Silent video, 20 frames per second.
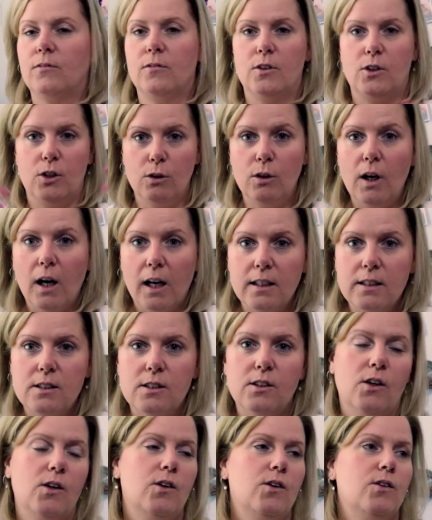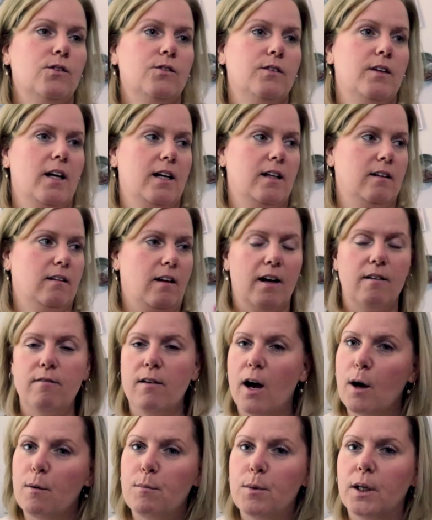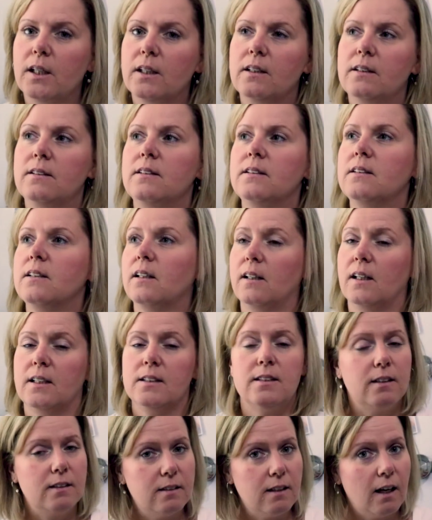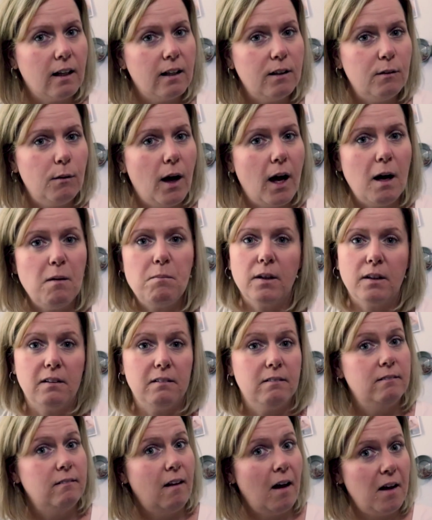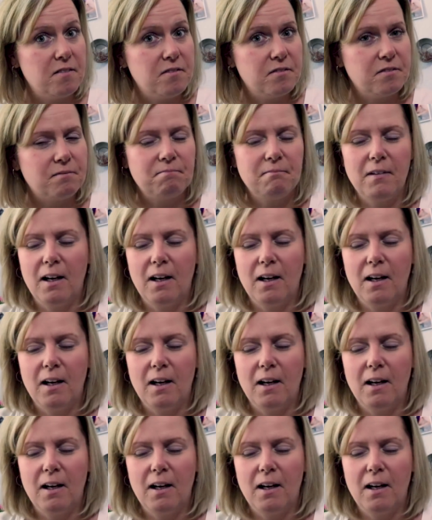You guys know that life happens, and that's exactly what happened. Life.